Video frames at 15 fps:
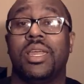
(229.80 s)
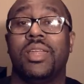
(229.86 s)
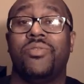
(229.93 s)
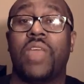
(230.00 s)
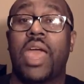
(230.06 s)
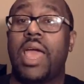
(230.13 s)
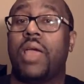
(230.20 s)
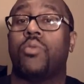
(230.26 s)

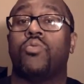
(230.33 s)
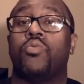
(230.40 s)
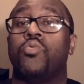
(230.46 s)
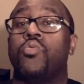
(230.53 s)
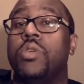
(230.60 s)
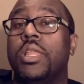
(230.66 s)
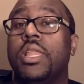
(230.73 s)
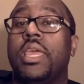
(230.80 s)
That
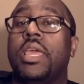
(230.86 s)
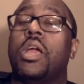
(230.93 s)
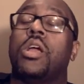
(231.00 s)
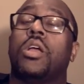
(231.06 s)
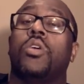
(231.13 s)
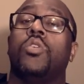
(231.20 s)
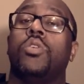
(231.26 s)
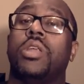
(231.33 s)
really
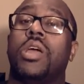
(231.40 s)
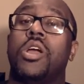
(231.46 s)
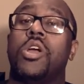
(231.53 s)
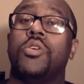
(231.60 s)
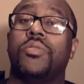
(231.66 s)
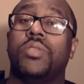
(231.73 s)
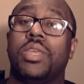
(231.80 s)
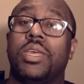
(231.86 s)
going to
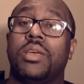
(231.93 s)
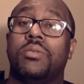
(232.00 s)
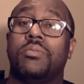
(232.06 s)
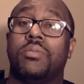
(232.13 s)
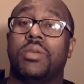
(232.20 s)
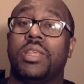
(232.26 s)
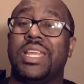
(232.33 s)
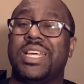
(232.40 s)
hurt them.
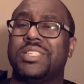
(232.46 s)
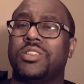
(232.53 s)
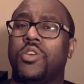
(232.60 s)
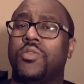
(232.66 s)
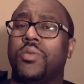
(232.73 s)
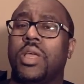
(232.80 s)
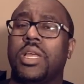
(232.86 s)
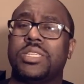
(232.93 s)
And that's her
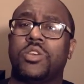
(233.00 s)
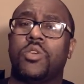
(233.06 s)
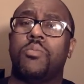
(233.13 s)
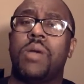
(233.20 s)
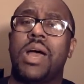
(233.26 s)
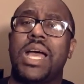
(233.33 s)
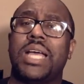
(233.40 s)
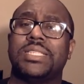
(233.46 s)

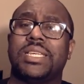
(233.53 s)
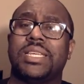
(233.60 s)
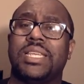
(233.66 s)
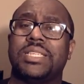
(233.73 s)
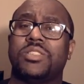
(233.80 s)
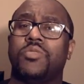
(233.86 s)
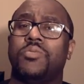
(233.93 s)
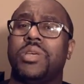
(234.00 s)
mindset.
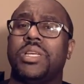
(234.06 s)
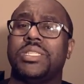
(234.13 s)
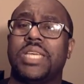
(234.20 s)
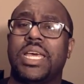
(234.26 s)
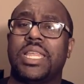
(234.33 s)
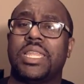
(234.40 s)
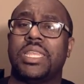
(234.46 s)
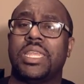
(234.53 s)
That's her
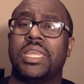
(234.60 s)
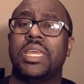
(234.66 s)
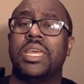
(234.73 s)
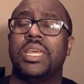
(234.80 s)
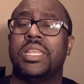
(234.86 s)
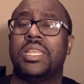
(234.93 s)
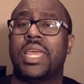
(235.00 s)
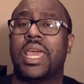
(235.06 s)
mentality.
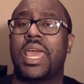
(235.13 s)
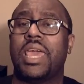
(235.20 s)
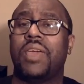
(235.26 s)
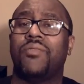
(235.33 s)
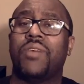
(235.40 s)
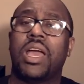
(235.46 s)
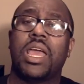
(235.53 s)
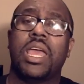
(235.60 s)
That, hey,
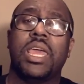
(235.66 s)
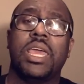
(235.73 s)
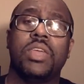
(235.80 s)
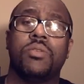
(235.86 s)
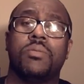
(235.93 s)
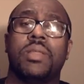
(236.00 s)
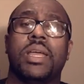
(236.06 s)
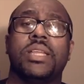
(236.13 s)
if I hit
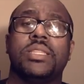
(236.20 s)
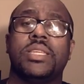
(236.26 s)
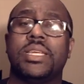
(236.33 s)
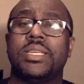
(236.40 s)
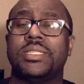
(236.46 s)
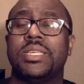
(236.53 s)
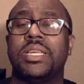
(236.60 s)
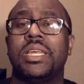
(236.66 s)
them like
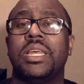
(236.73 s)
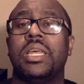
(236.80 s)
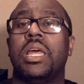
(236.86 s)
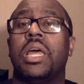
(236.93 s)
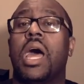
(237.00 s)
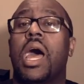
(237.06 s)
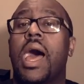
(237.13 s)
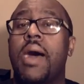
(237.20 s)
this,
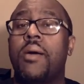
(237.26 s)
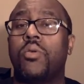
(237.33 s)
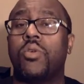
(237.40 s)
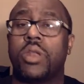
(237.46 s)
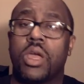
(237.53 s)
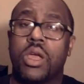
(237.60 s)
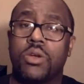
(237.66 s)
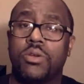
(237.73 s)
I'm
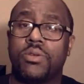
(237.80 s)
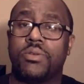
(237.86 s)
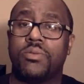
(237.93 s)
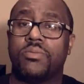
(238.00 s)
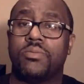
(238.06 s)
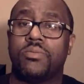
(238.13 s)
going to hurt them.